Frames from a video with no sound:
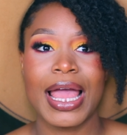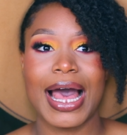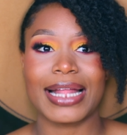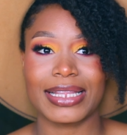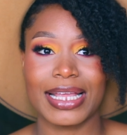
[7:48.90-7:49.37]

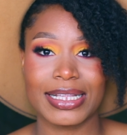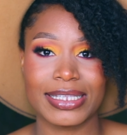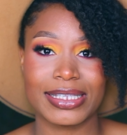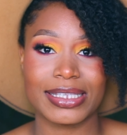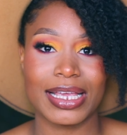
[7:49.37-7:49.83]

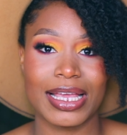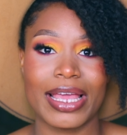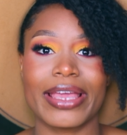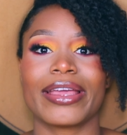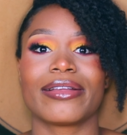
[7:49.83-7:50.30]
attends
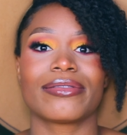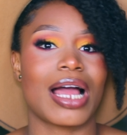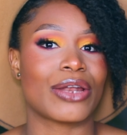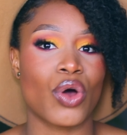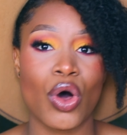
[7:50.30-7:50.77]

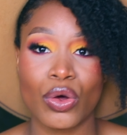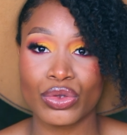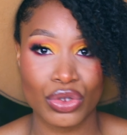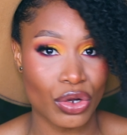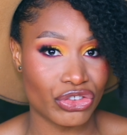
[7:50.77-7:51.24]
an
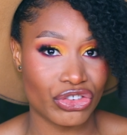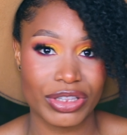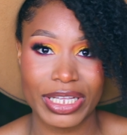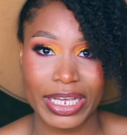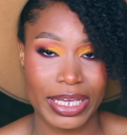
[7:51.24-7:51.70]
all Dutch
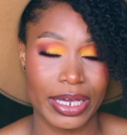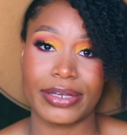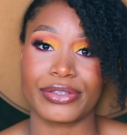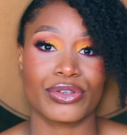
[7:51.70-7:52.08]
daycare.